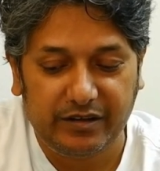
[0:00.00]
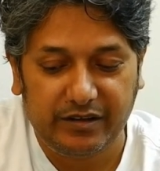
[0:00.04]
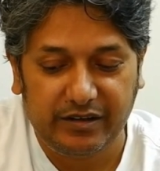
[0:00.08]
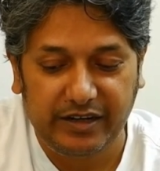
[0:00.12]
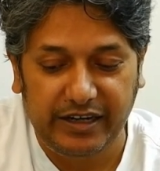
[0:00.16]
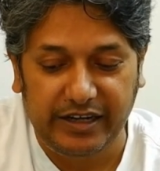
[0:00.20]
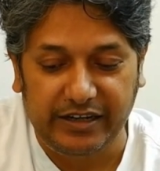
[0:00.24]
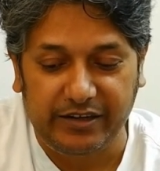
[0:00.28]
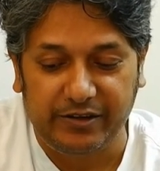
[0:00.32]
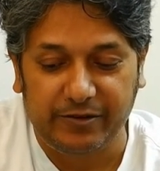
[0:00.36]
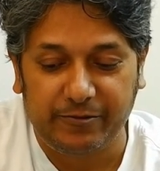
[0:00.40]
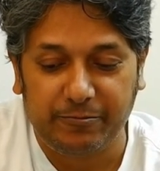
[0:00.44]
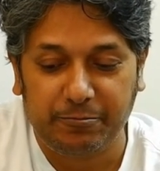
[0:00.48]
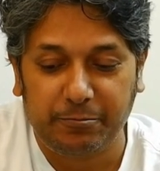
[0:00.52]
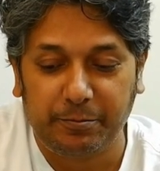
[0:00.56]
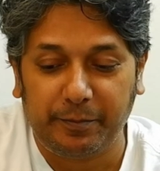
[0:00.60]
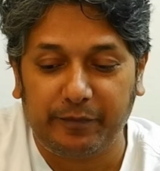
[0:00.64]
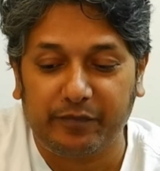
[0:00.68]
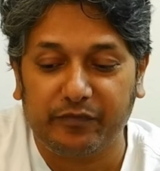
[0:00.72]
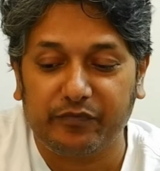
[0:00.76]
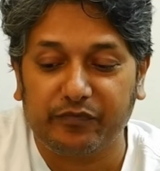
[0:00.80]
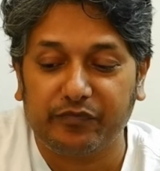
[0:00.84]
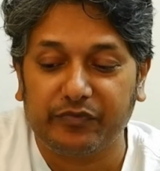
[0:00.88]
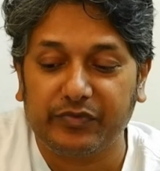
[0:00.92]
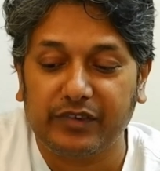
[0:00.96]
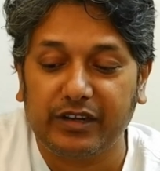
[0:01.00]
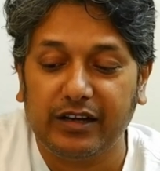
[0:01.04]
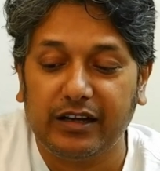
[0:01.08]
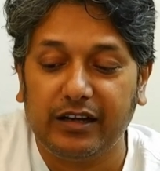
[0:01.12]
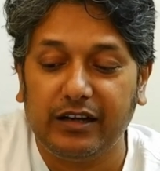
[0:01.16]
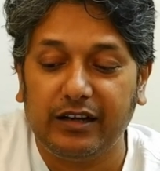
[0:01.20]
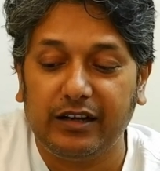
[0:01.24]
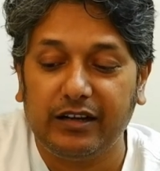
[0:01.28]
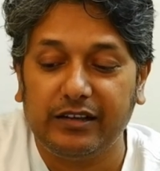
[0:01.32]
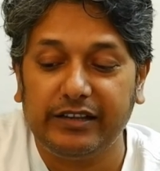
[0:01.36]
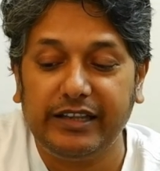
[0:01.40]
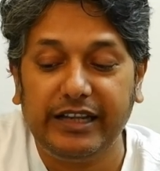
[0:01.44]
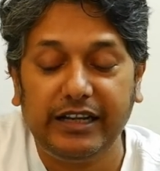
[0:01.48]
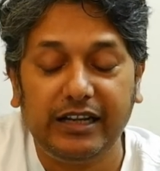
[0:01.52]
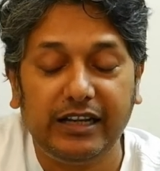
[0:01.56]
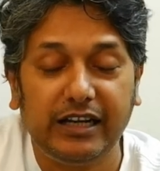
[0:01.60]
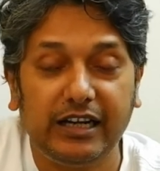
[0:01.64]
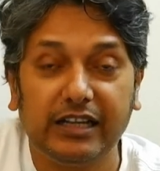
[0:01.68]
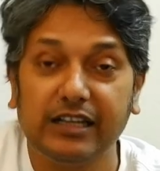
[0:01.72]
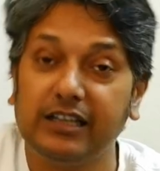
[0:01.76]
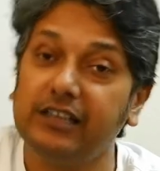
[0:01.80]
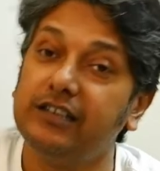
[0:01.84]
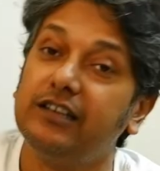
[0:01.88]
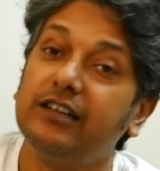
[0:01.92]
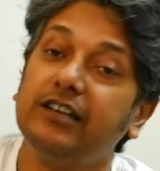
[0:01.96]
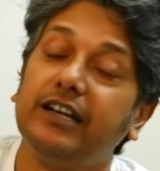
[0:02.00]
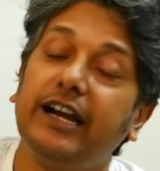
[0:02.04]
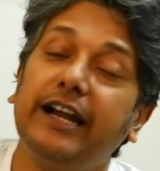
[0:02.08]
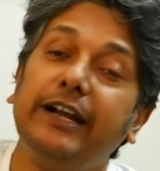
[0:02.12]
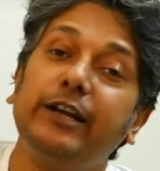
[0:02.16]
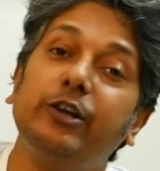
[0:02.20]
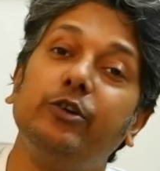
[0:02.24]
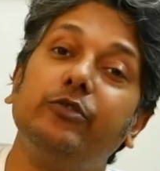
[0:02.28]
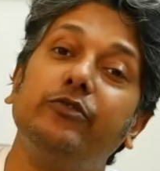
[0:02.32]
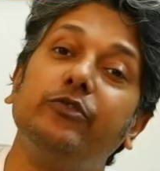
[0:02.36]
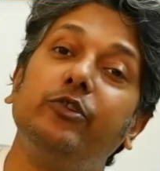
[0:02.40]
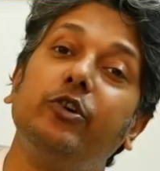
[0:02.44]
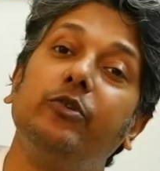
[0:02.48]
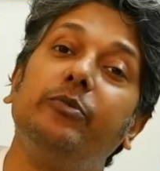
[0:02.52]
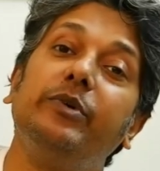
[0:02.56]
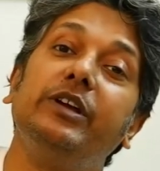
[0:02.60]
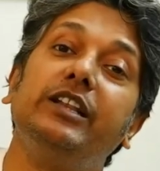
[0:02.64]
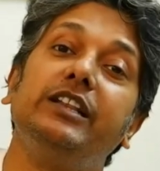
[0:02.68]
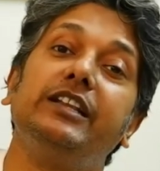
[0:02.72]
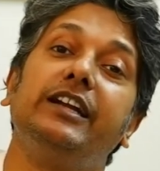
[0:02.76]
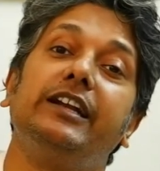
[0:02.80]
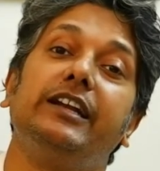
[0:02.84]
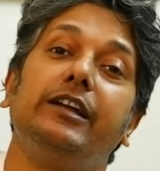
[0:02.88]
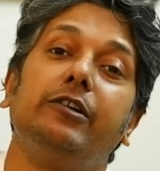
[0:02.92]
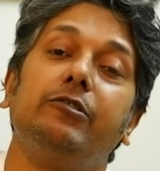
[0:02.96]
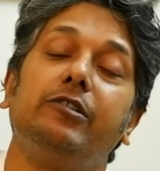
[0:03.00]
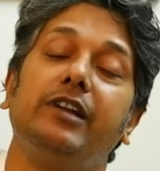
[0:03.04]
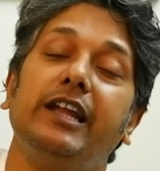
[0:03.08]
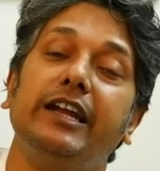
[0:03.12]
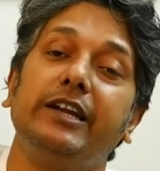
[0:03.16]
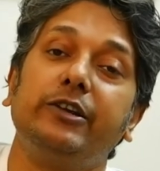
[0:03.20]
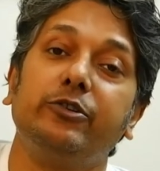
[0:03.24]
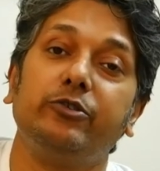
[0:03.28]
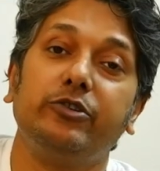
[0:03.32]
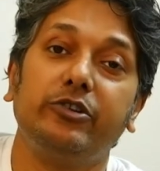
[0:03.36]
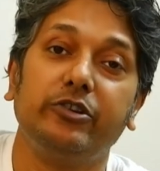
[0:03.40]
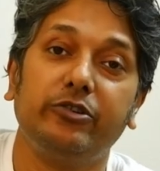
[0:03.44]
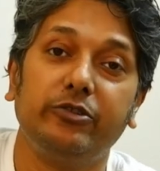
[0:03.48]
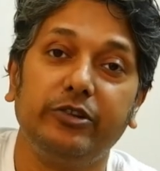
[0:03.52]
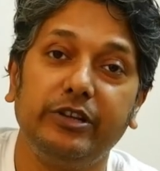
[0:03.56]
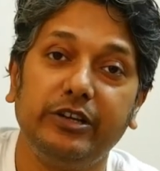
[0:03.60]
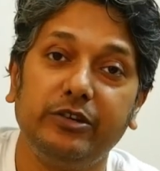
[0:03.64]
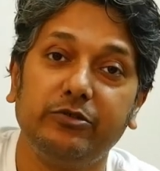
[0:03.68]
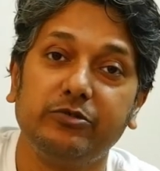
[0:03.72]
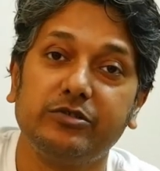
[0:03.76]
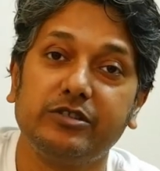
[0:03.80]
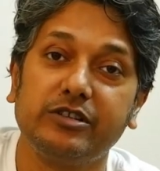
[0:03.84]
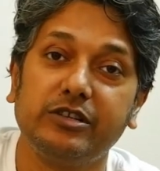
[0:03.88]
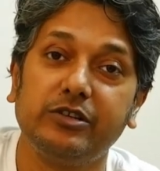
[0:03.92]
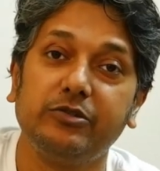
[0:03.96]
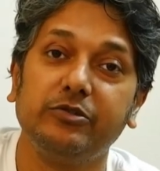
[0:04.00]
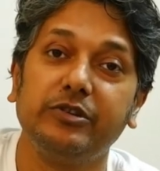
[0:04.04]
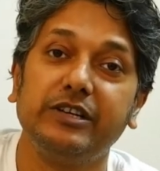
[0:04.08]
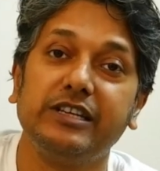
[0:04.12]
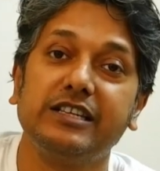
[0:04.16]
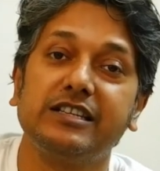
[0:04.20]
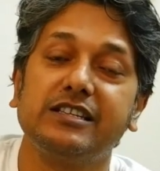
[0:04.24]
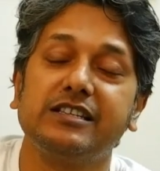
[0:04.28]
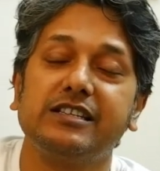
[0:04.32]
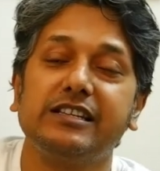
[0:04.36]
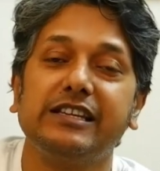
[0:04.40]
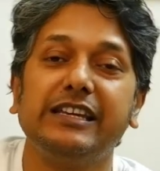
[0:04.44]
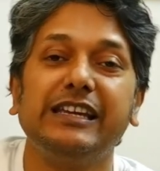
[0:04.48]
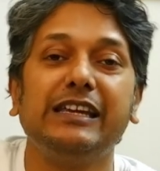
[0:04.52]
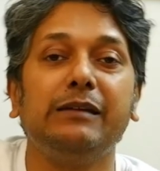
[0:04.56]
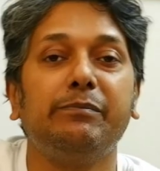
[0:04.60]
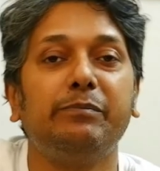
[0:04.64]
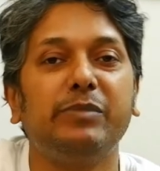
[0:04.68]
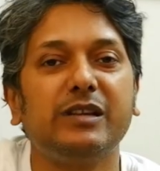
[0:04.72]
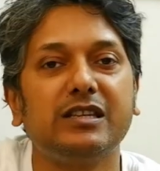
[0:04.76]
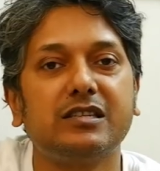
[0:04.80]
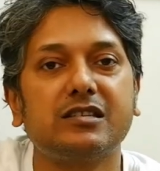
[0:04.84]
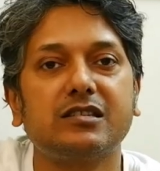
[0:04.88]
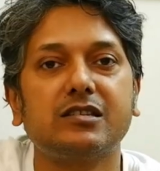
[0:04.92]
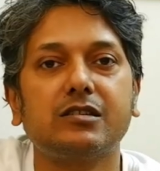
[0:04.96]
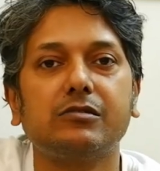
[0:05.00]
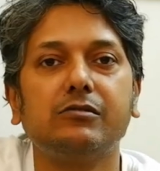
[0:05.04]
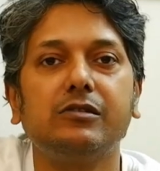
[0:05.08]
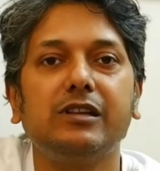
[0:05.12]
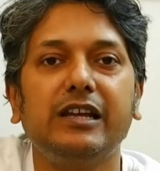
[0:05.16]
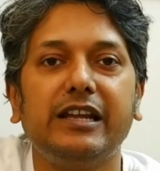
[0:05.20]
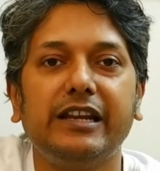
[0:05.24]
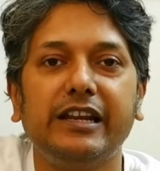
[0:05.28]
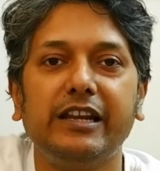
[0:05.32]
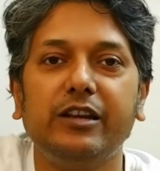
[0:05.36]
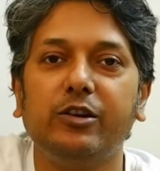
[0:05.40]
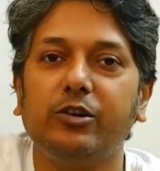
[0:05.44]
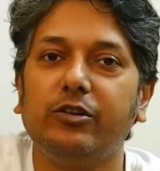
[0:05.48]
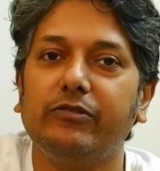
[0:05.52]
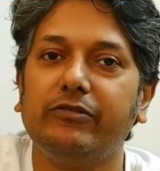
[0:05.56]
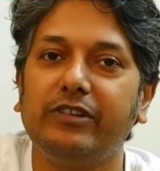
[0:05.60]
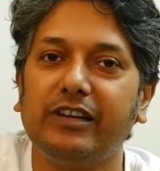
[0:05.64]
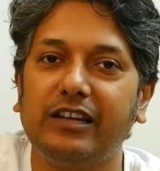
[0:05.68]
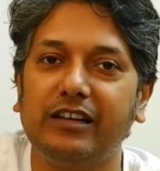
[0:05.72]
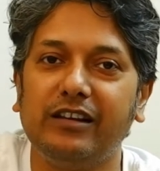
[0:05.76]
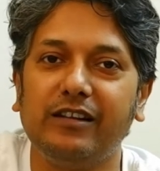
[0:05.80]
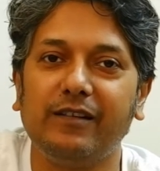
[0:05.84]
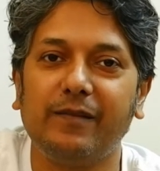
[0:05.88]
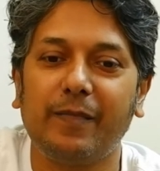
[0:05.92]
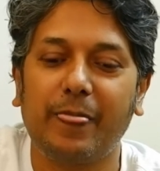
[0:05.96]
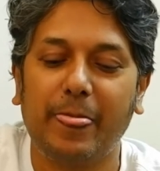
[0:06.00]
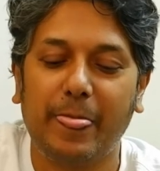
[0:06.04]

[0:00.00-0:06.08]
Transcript: Right. Then another kind of novel that I would like to introduce you is epistolary novel.